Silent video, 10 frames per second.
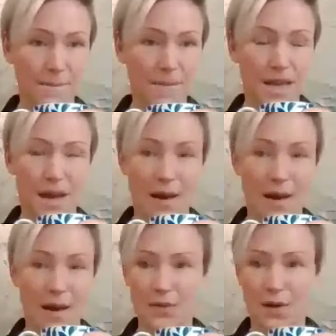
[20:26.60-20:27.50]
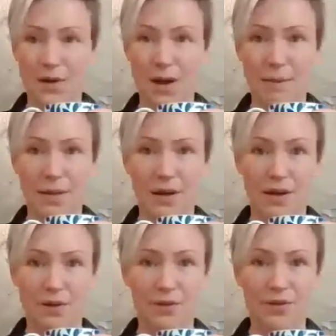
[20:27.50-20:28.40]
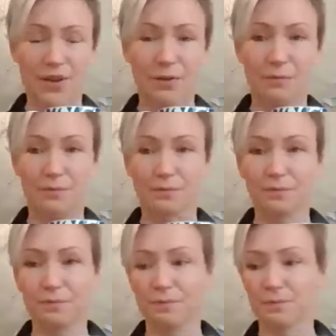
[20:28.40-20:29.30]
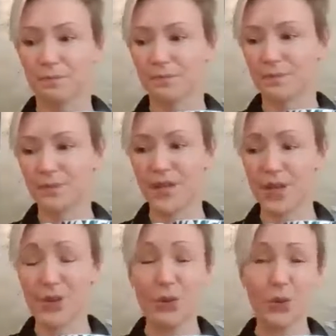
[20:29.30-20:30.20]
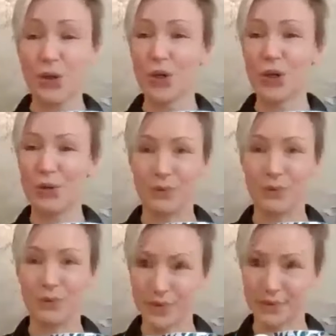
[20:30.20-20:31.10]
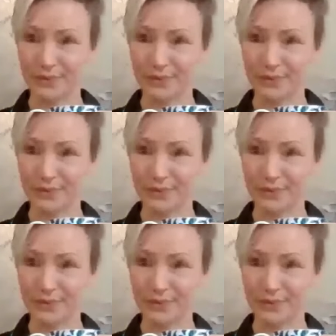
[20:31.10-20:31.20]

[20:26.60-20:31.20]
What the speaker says: Yeah, so let me know. So to conclude,